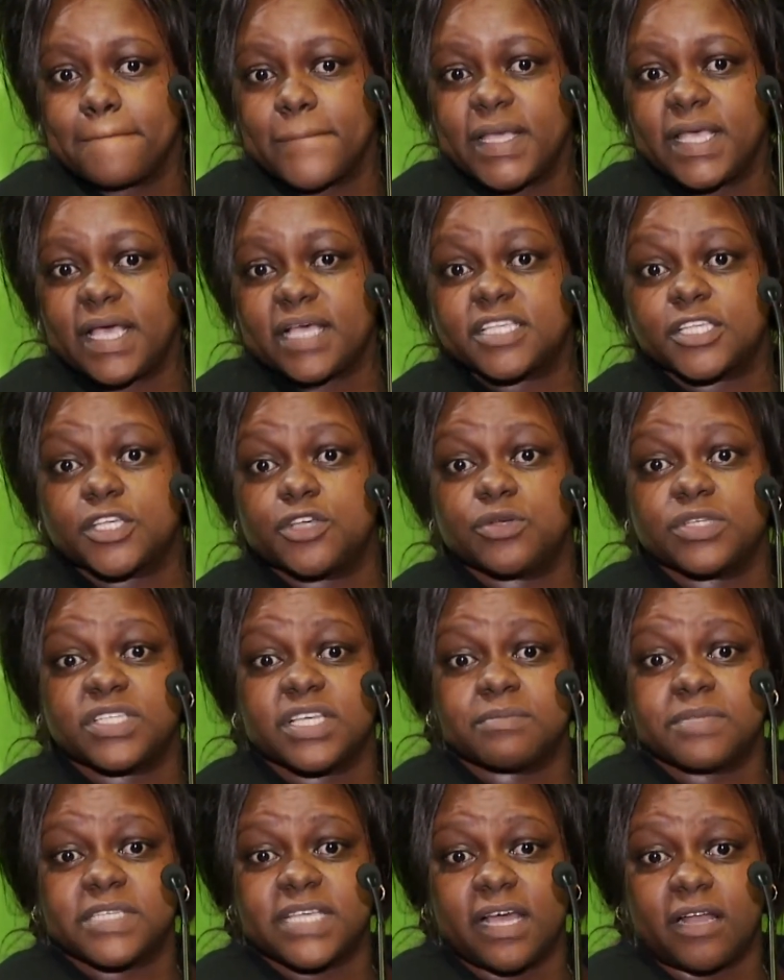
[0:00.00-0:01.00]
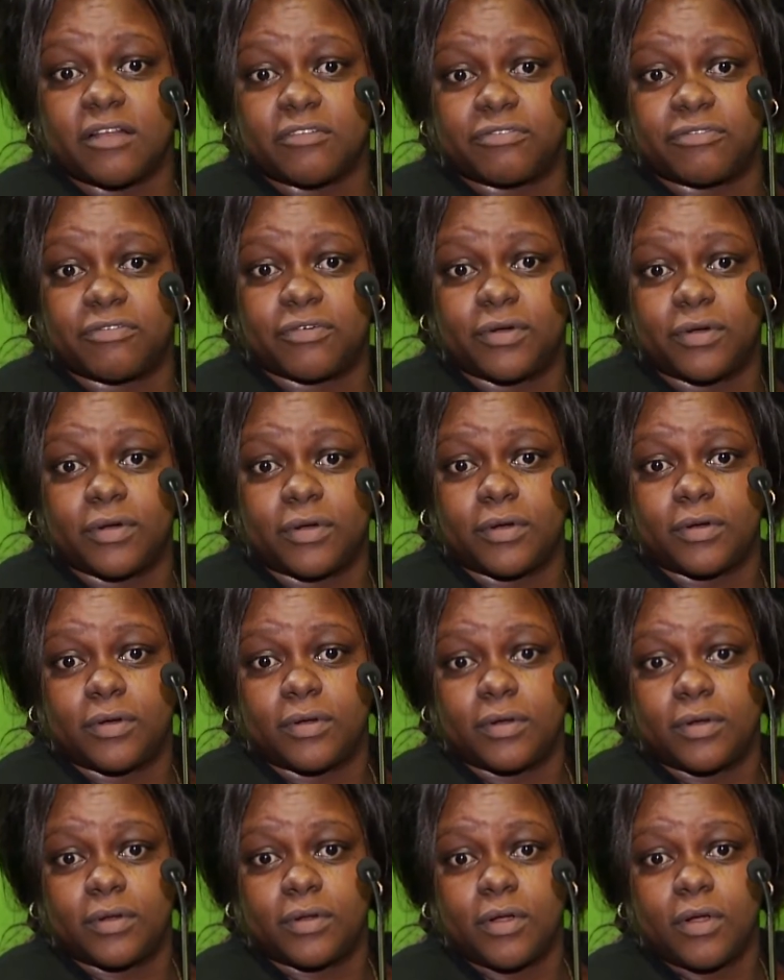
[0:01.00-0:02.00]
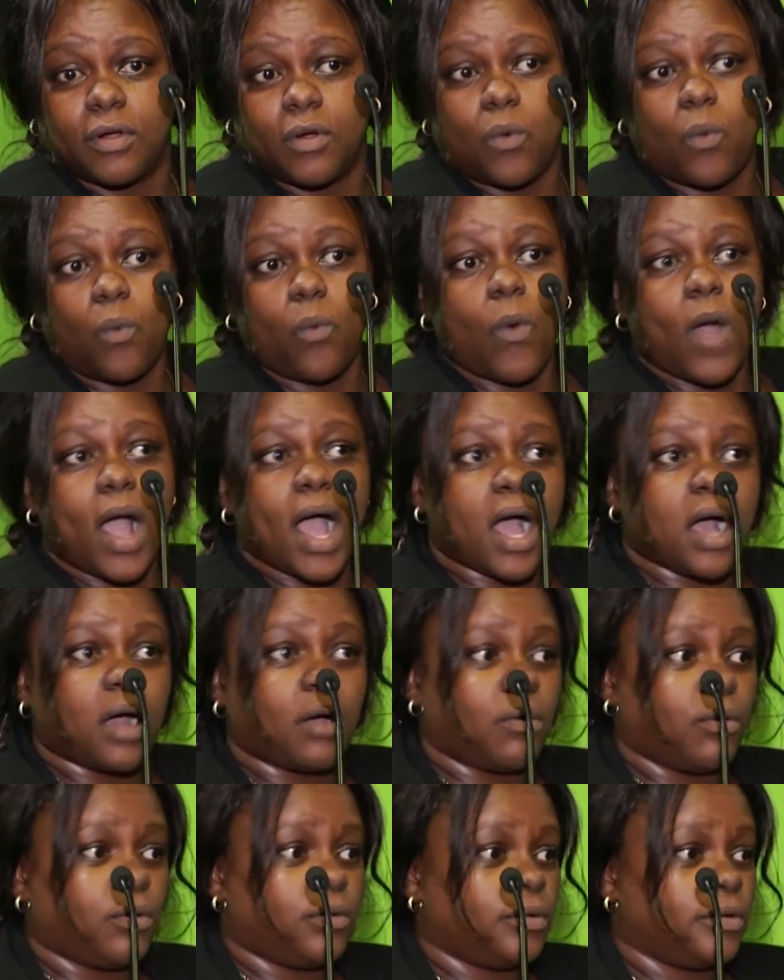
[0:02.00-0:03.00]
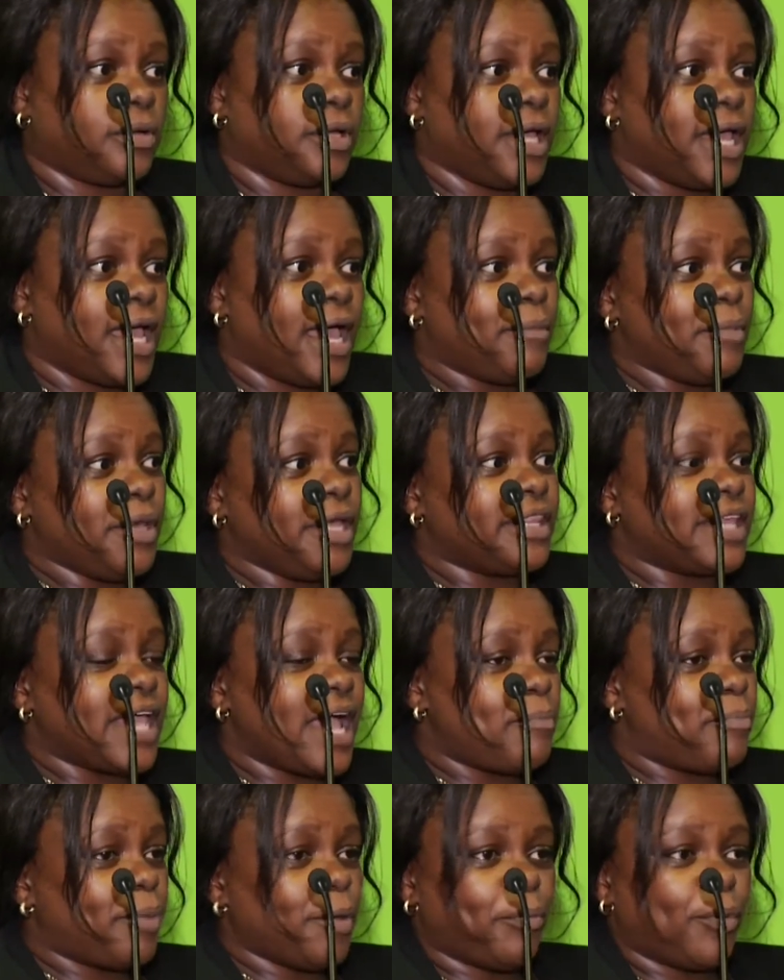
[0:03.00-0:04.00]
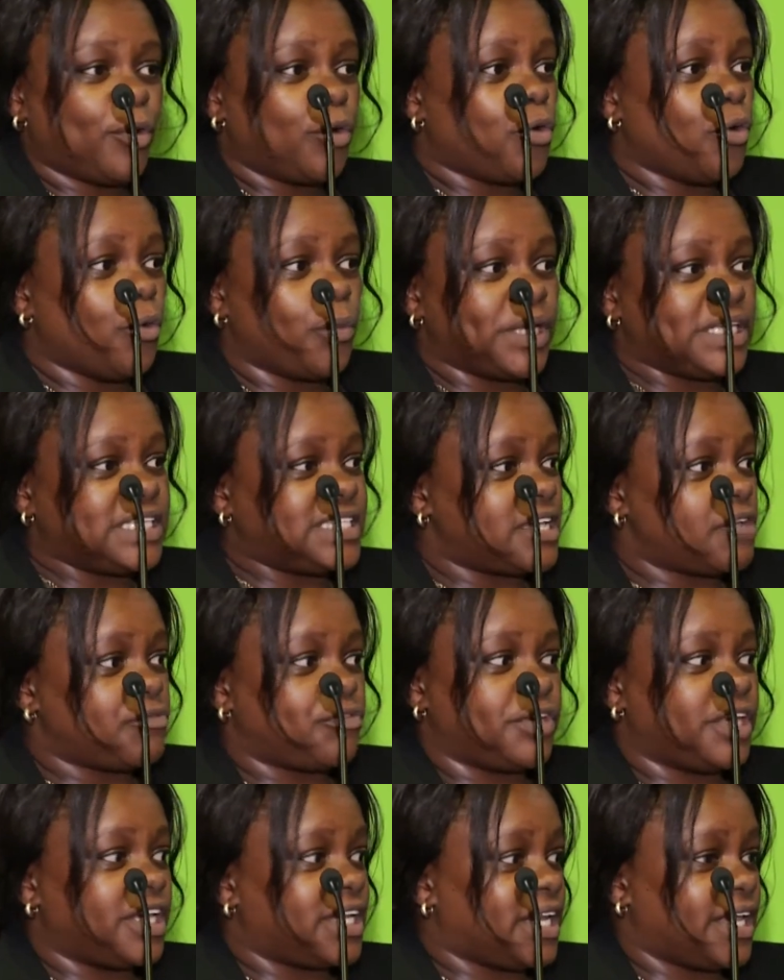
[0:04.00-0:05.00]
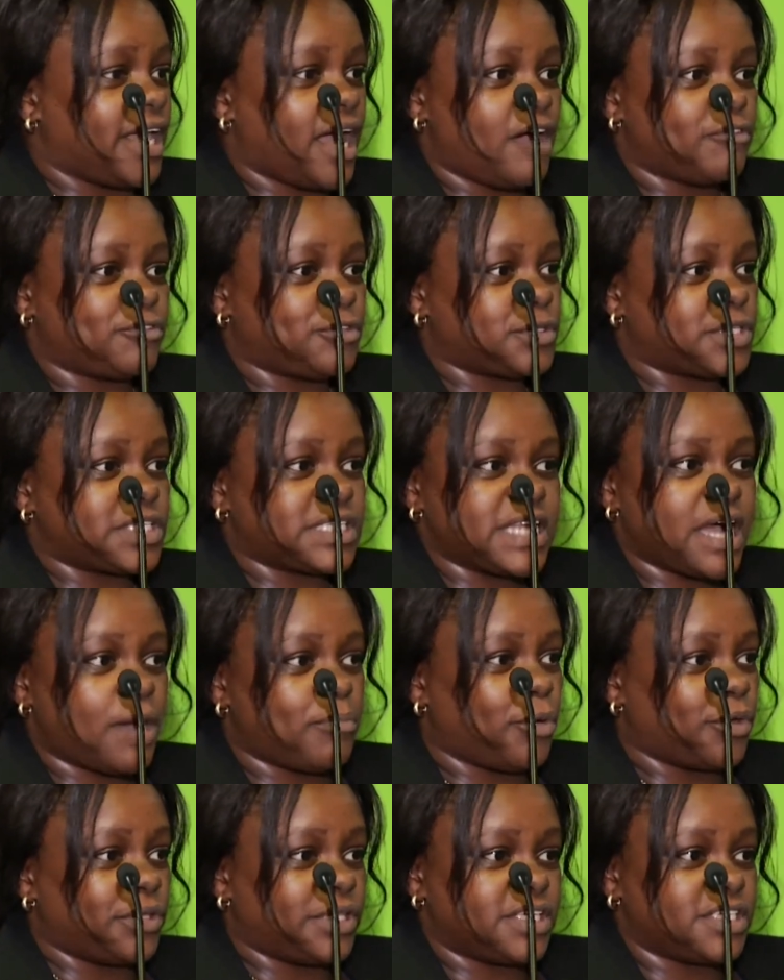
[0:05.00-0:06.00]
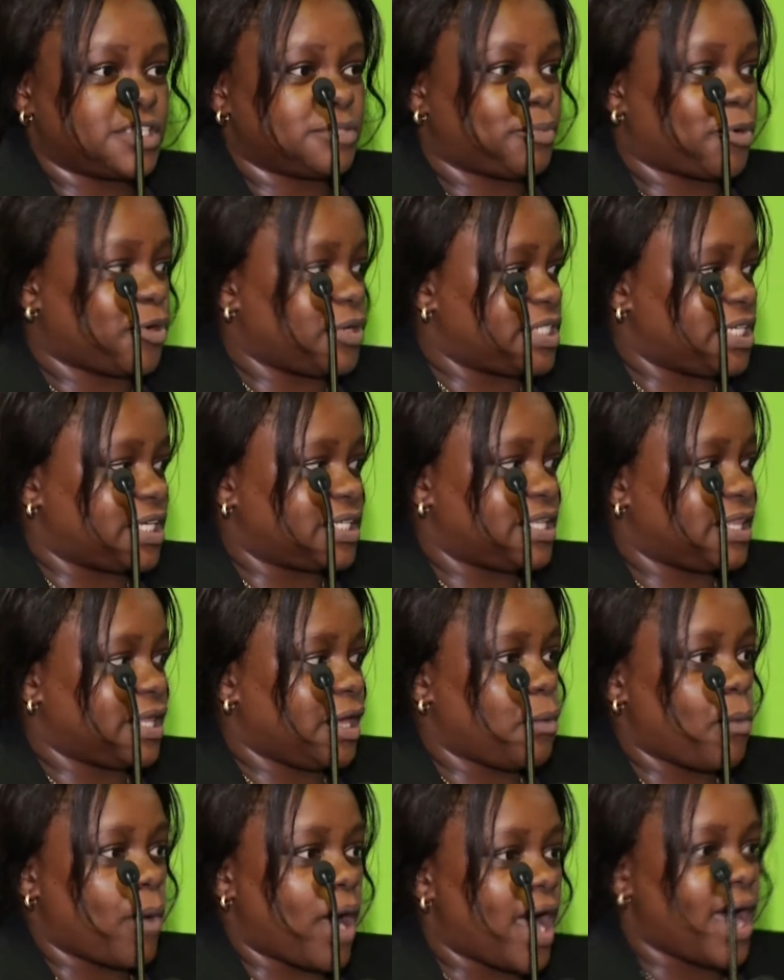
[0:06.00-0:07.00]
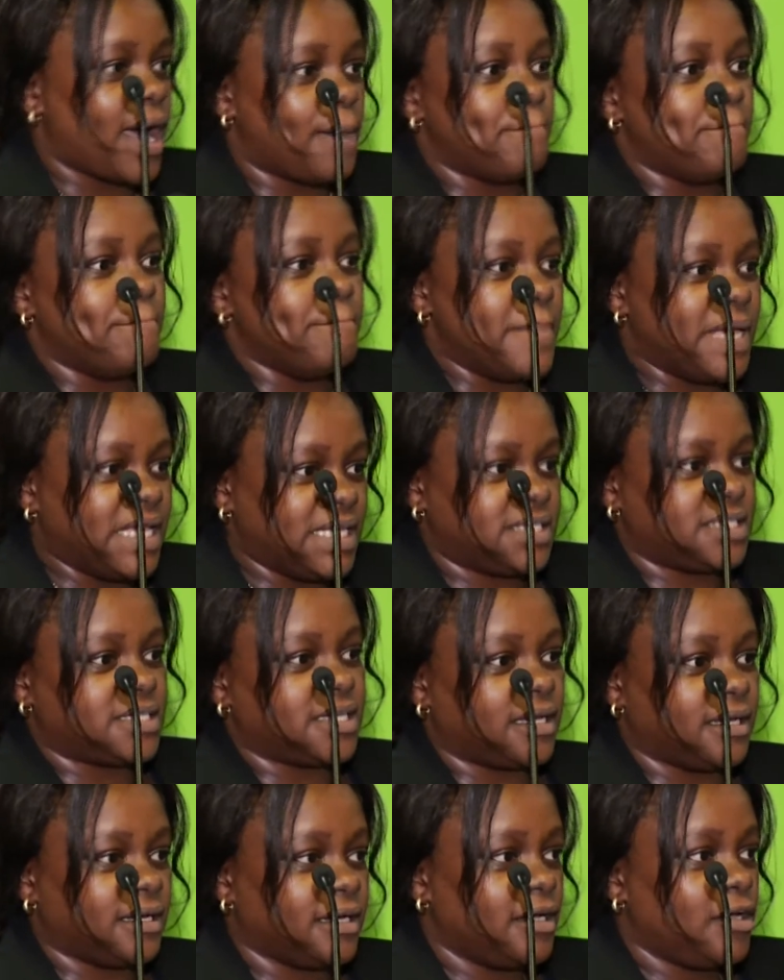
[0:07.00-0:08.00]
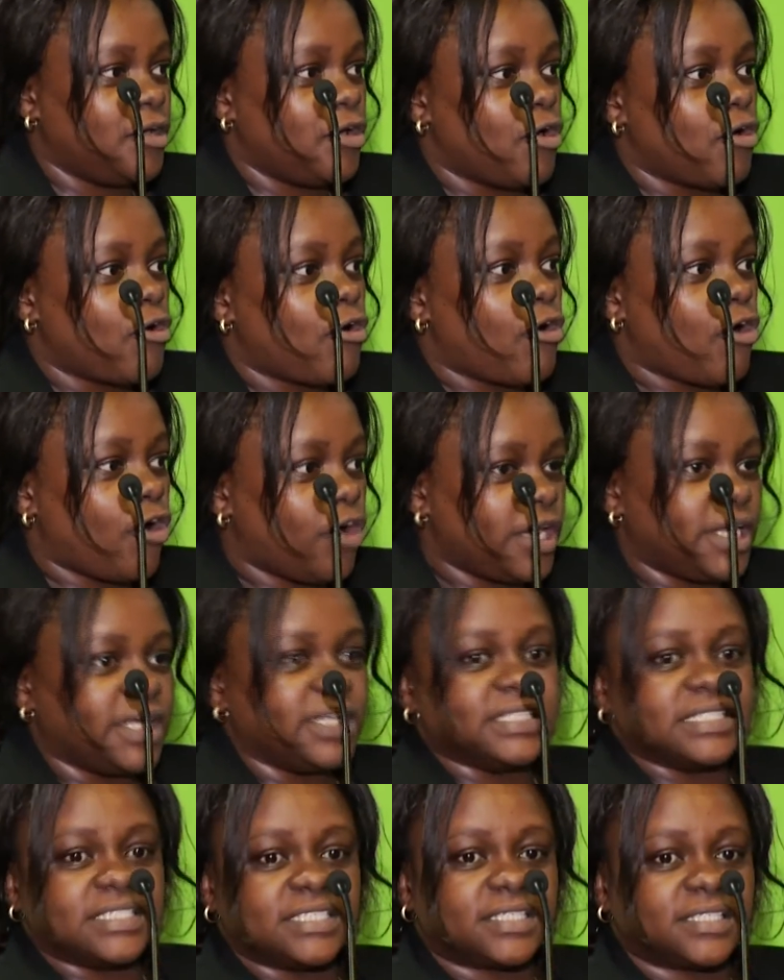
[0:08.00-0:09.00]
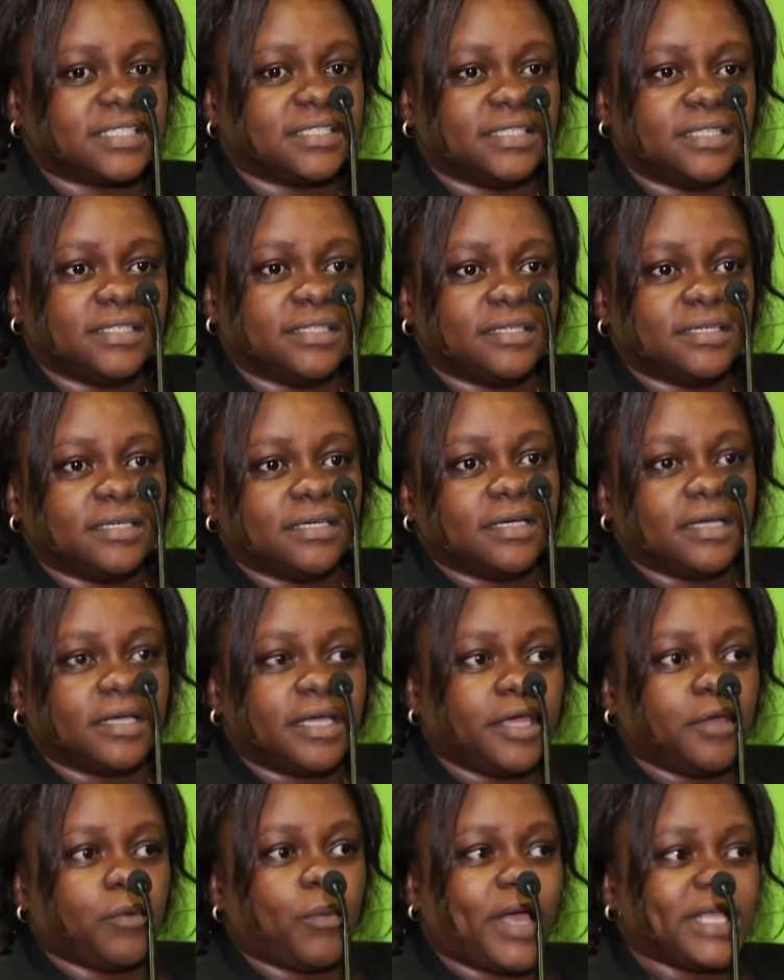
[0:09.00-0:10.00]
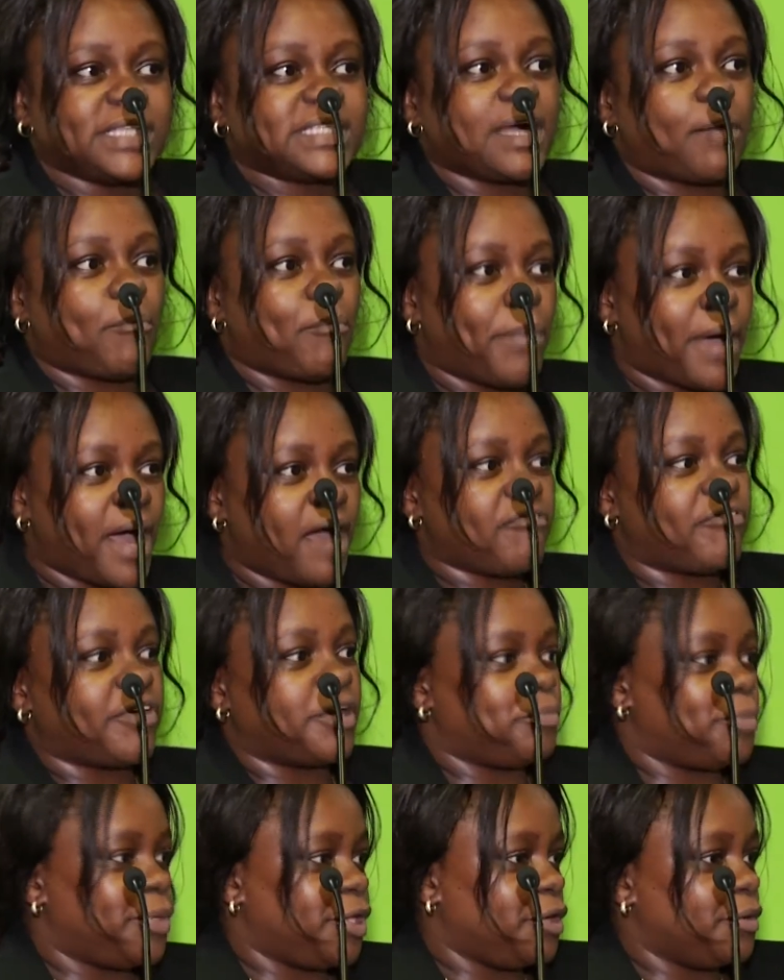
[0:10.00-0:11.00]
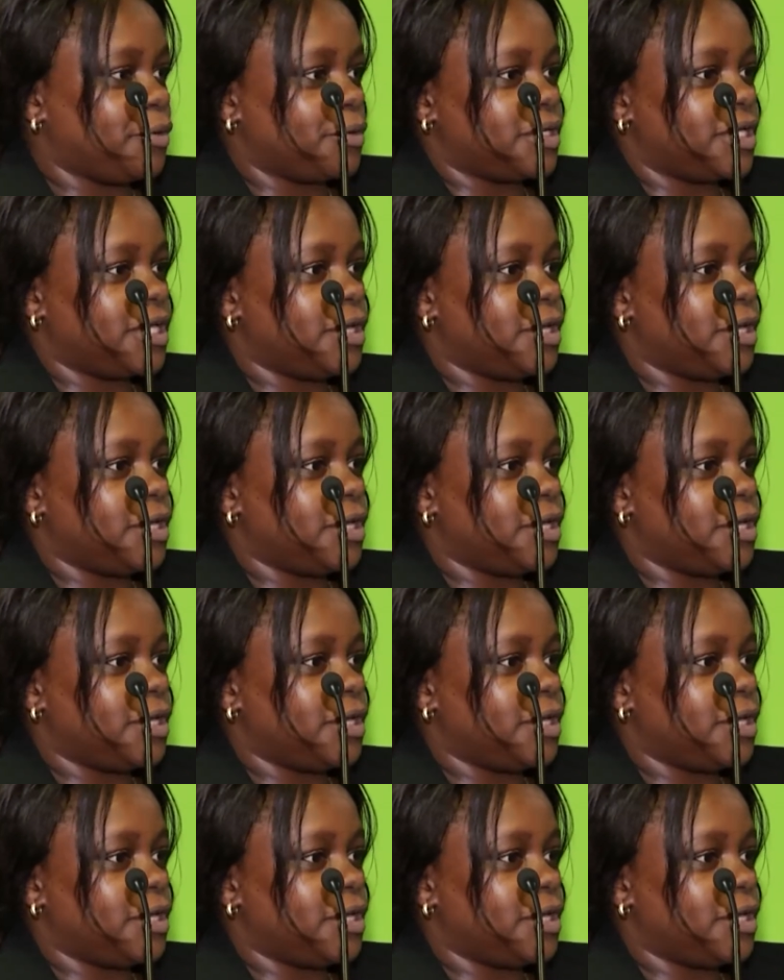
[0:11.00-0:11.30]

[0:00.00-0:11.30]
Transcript: He excused himself. Wow. I mean, there are people who we definitely have to snap on this project. They were amazing. Collins, he went above and beyond.